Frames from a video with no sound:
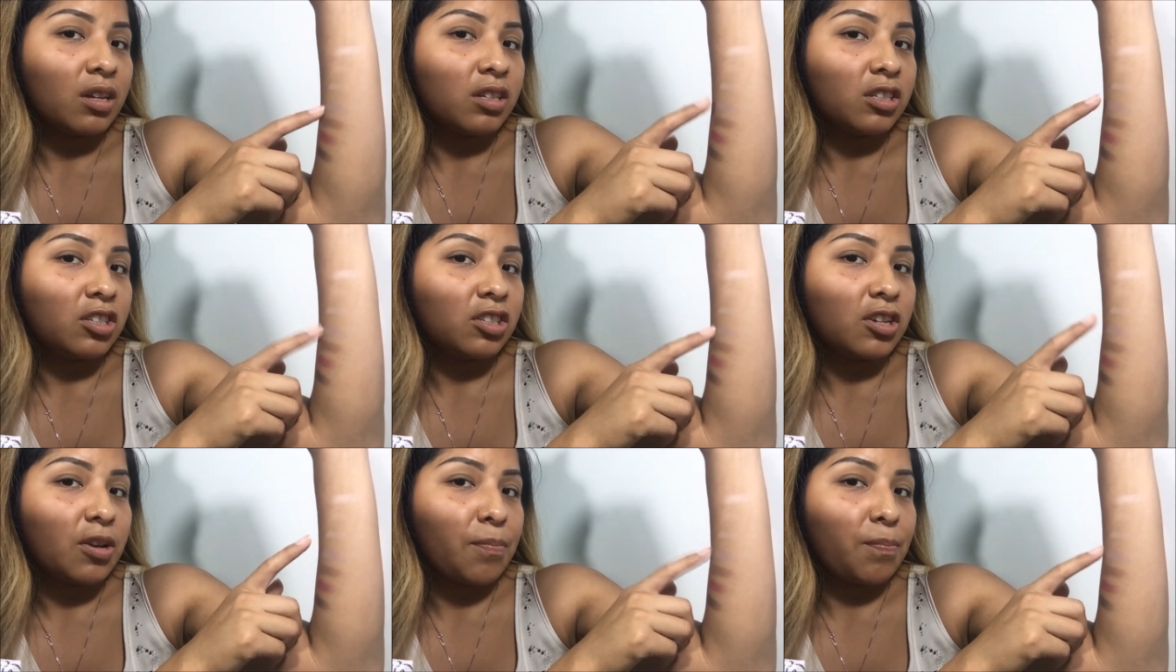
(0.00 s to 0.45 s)

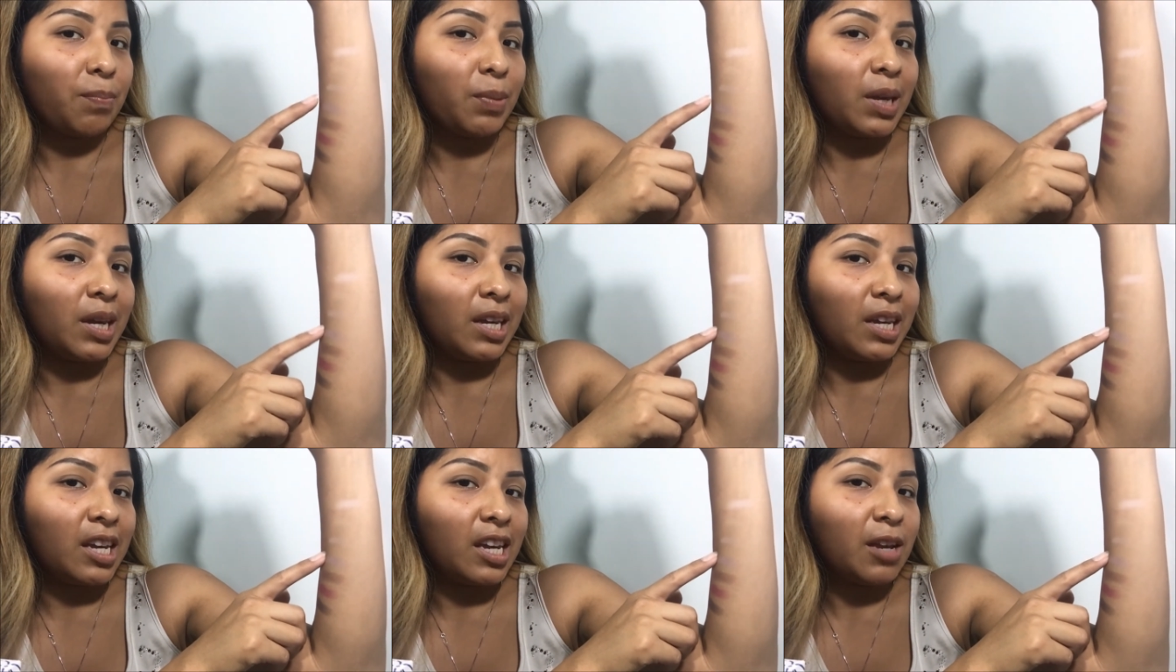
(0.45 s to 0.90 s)
which is a
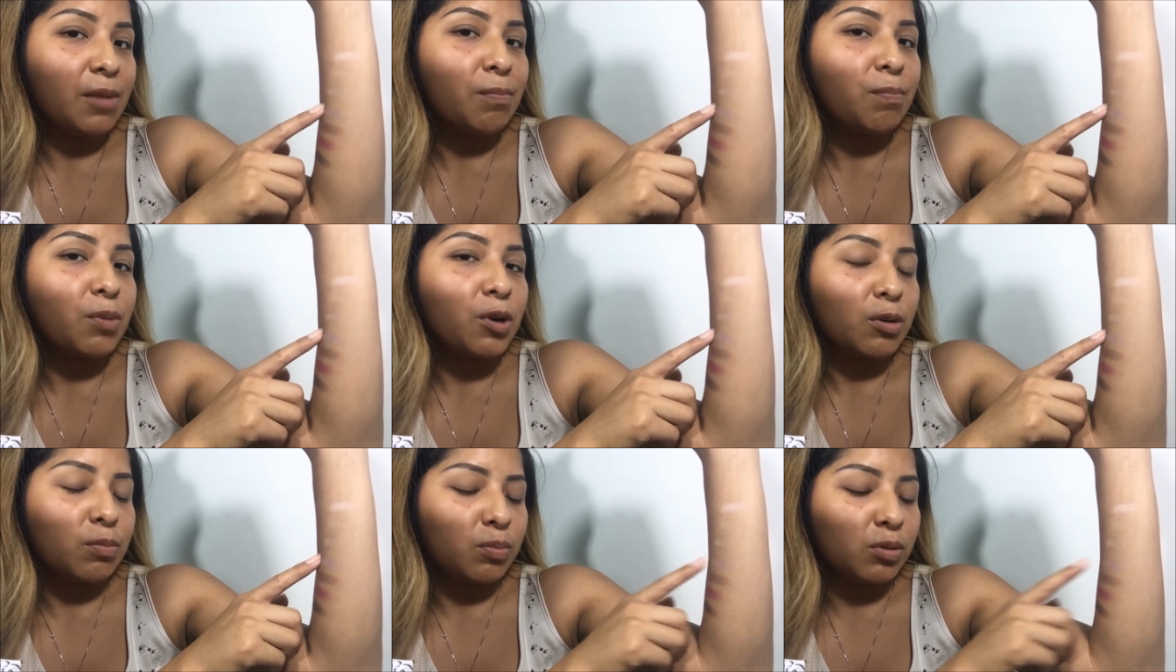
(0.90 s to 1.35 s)
pinky
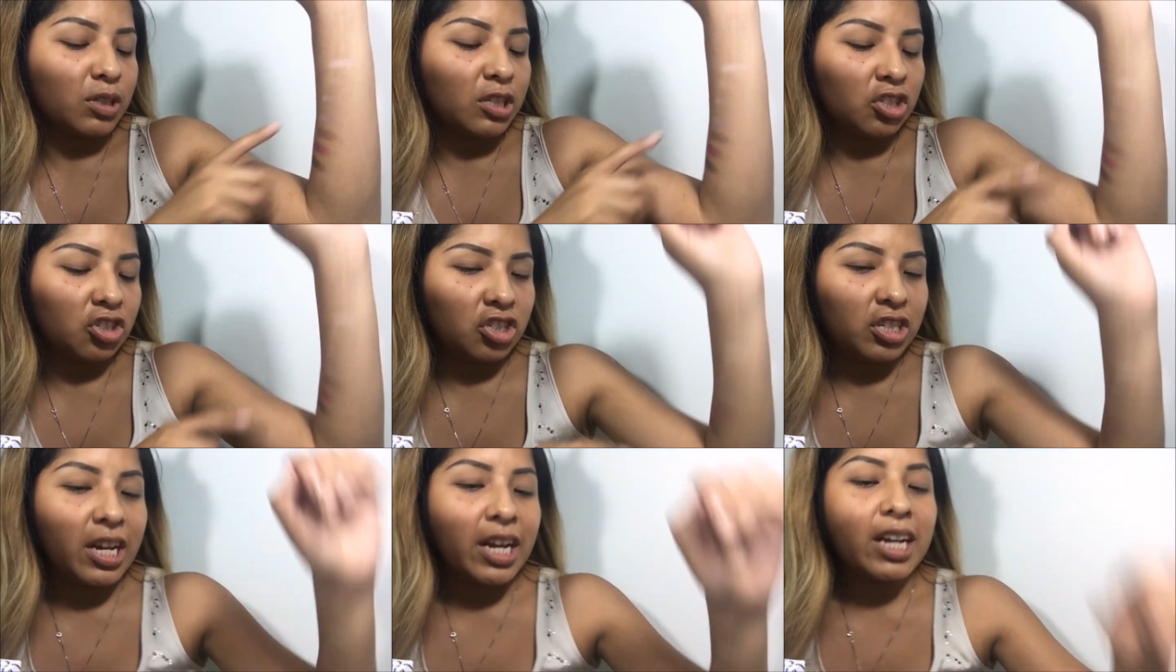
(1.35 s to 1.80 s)

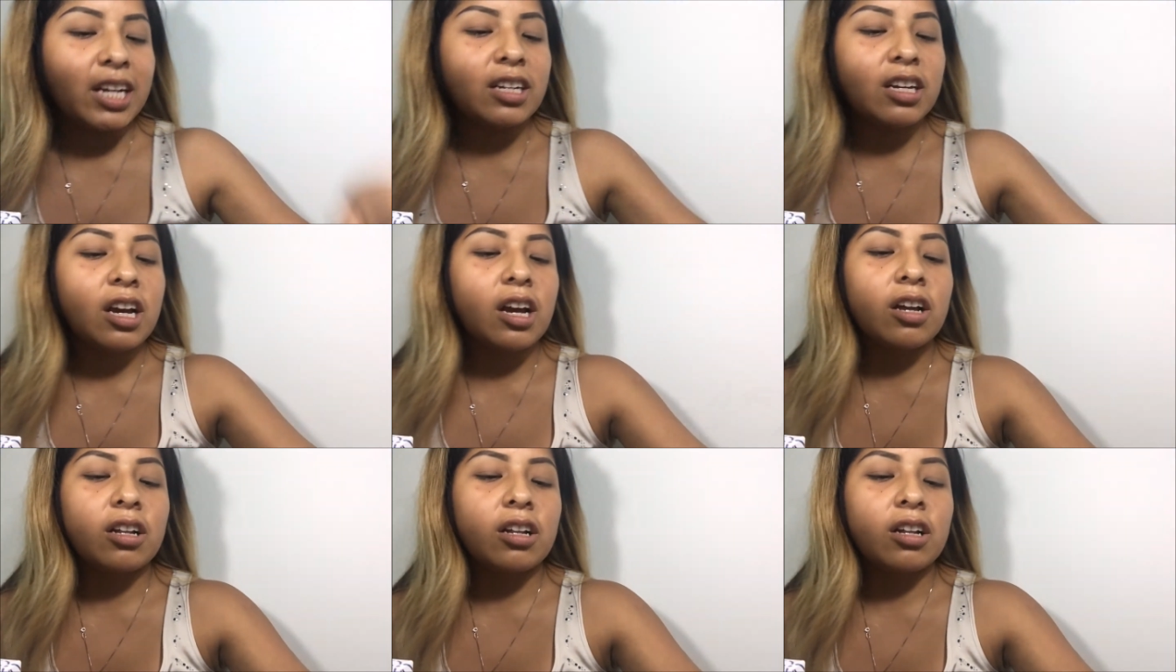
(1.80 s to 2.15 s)
purplish shade,